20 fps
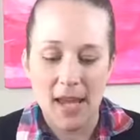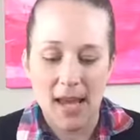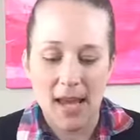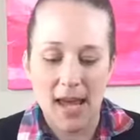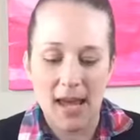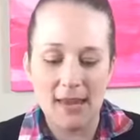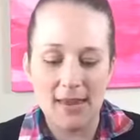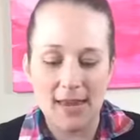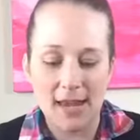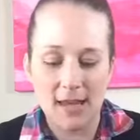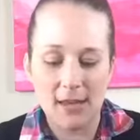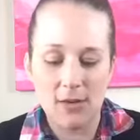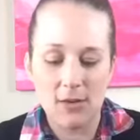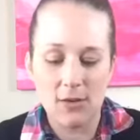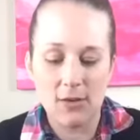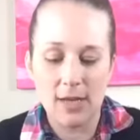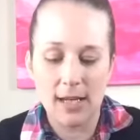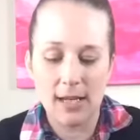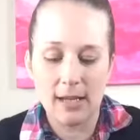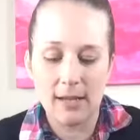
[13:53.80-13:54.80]
And then
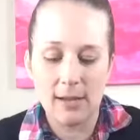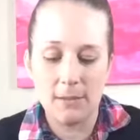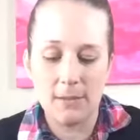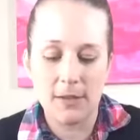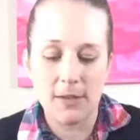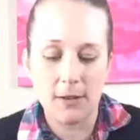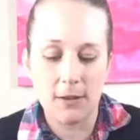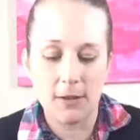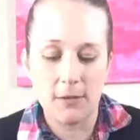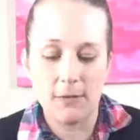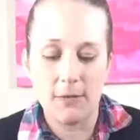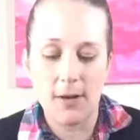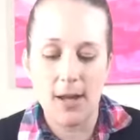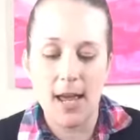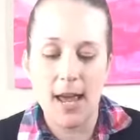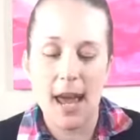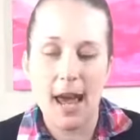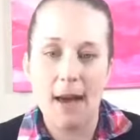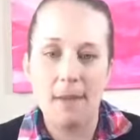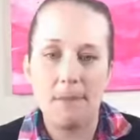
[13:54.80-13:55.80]
you can observe what
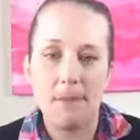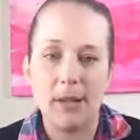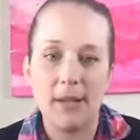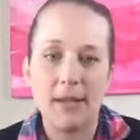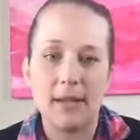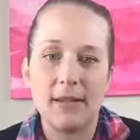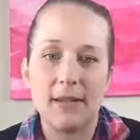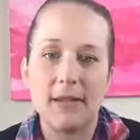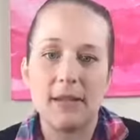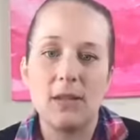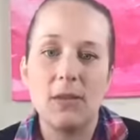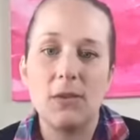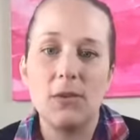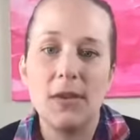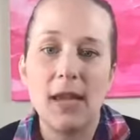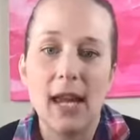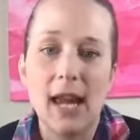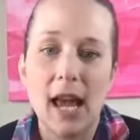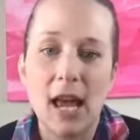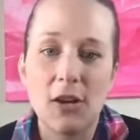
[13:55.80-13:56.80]
happens. Do
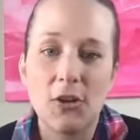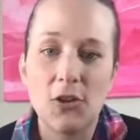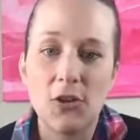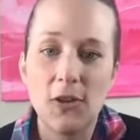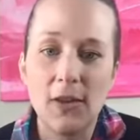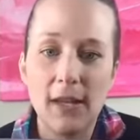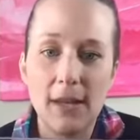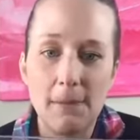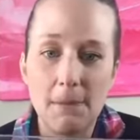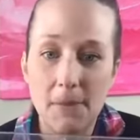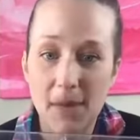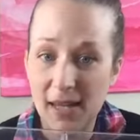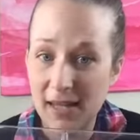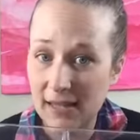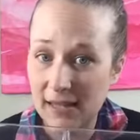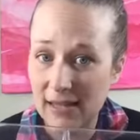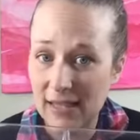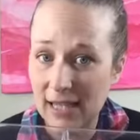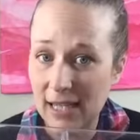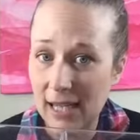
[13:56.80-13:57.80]
they actually
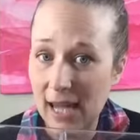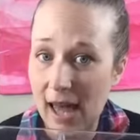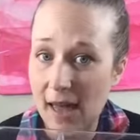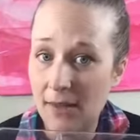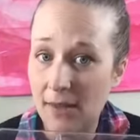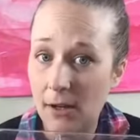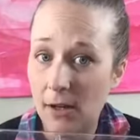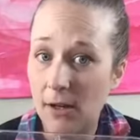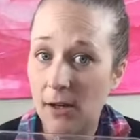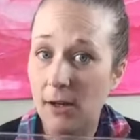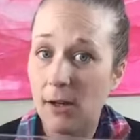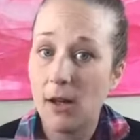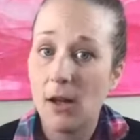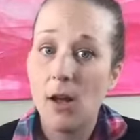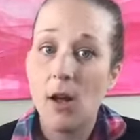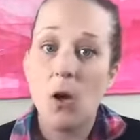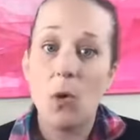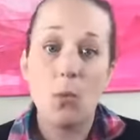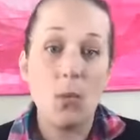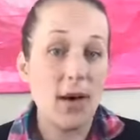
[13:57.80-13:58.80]
mix together?
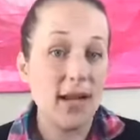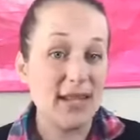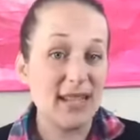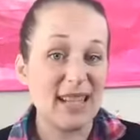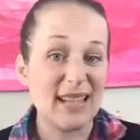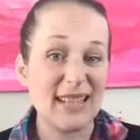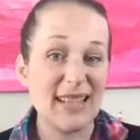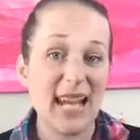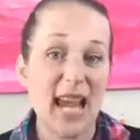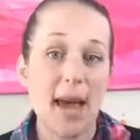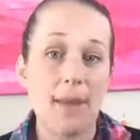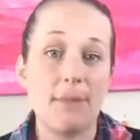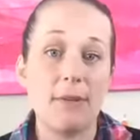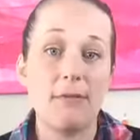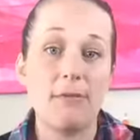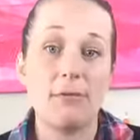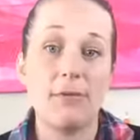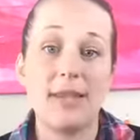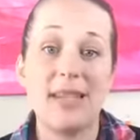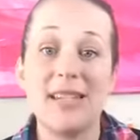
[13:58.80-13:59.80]
What does
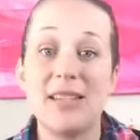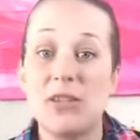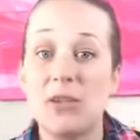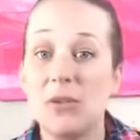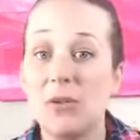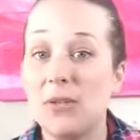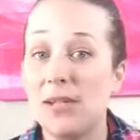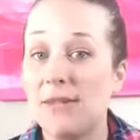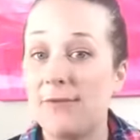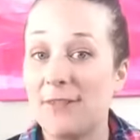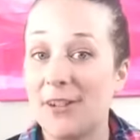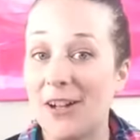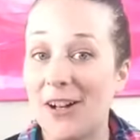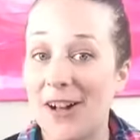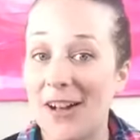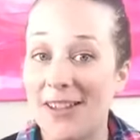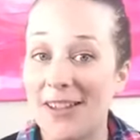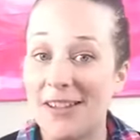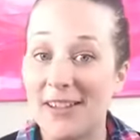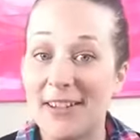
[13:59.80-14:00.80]
happen with the two different
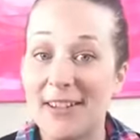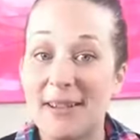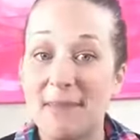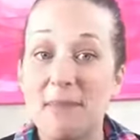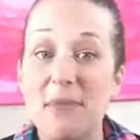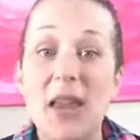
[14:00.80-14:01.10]
colors?